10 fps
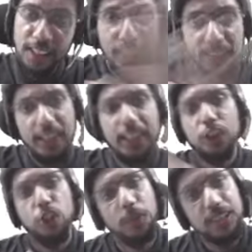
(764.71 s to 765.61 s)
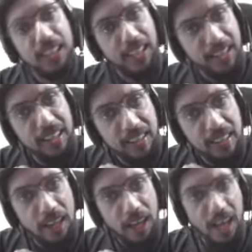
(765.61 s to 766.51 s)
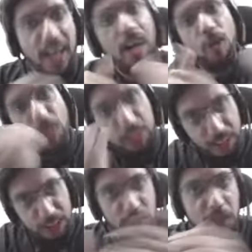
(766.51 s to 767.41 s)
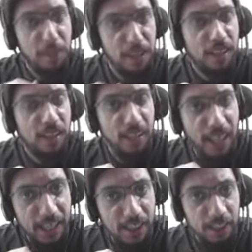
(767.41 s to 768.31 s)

then they should be selected ahead of others, maybe, right?